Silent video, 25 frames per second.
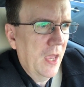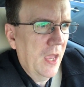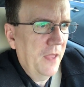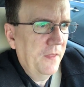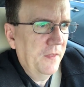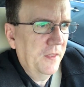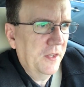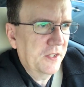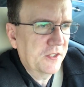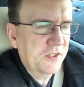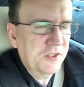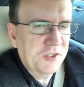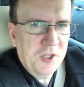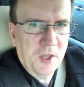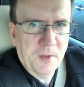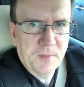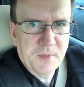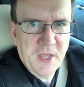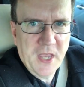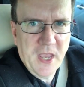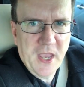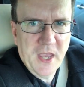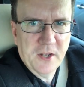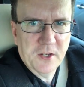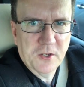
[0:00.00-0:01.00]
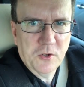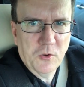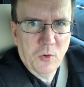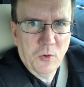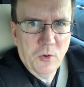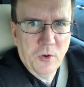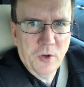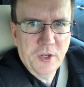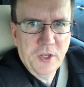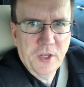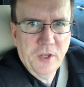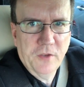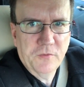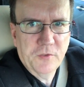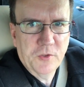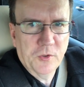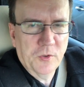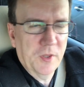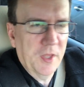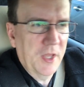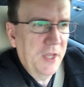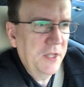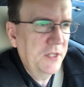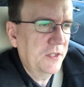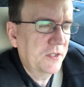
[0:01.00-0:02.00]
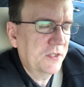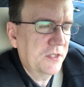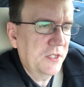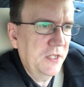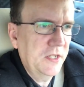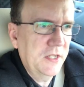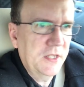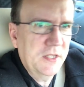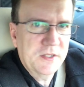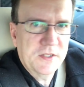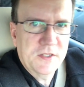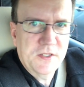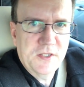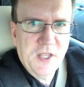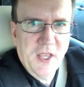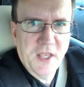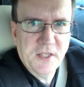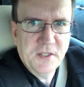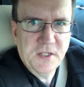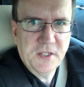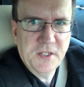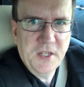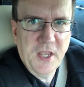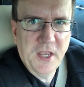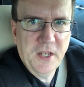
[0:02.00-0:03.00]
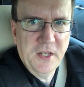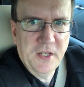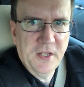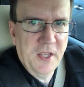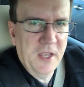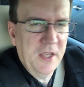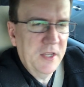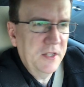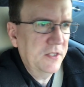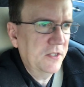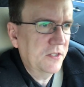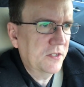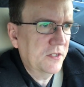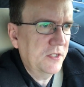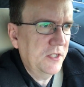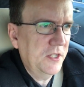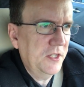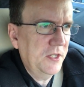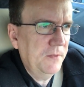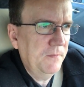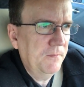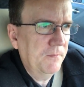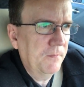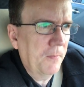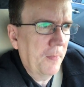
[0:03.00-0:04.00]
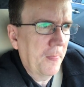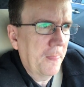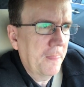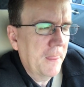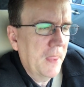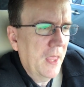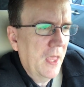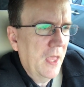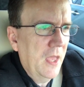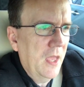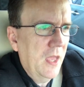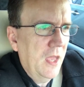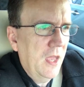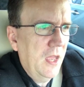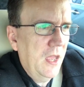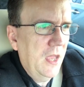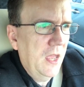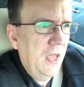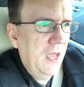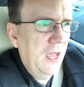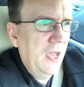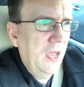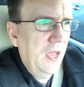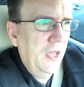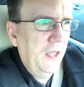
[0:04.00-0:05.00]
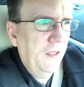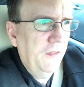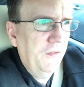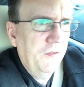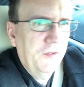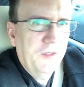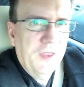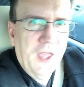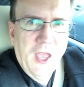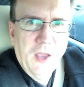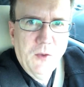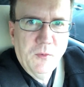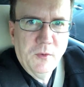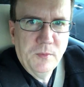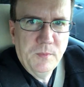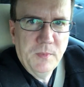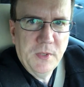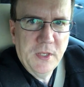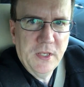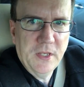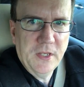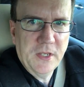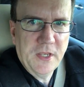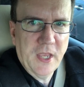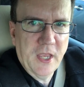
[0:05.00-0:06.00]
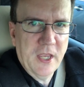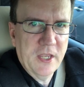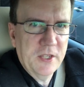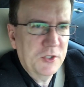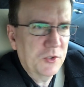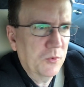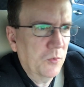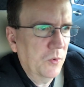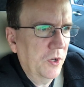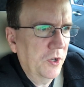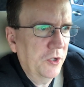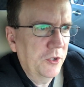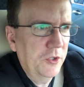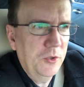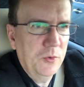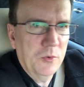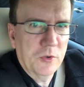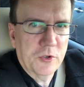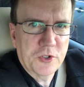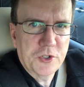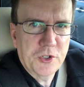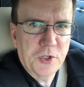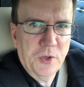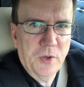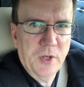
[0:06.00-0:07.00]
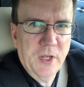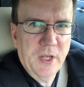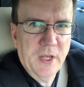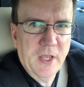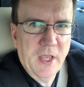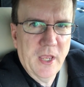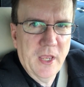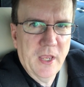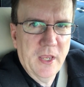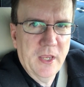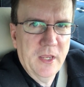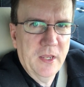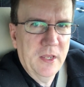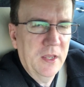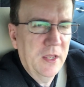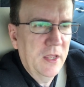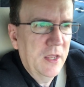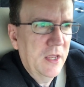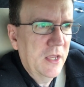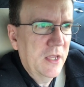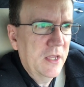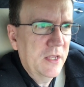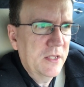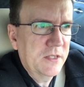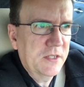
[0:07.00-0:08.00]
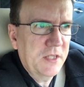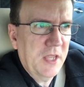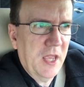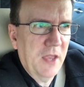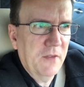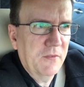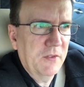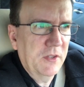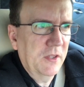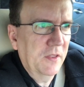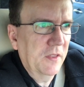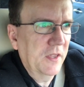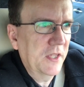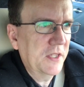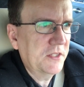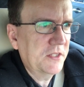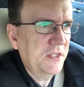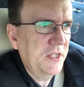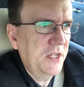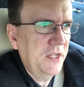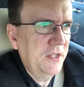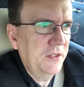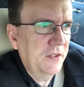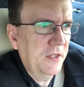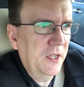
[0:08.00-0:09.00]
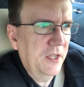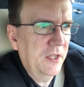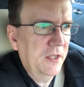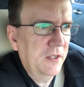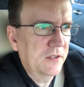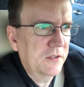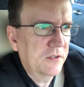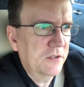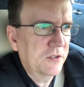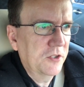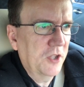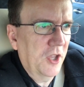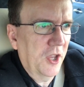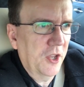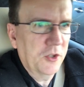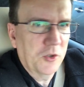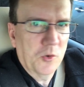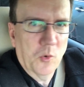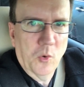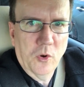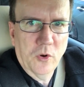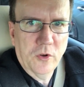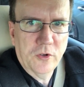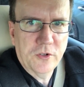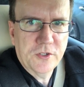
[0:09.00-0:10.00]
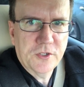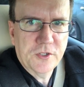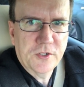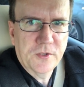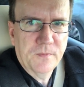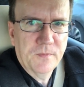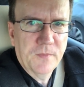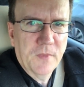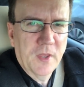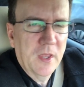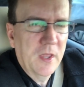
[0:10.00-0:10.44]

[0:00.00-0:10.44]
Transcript: And then a subcategory of dual agency is designated agency. And that would be a case where you are showing a Savvy listing that's not yours,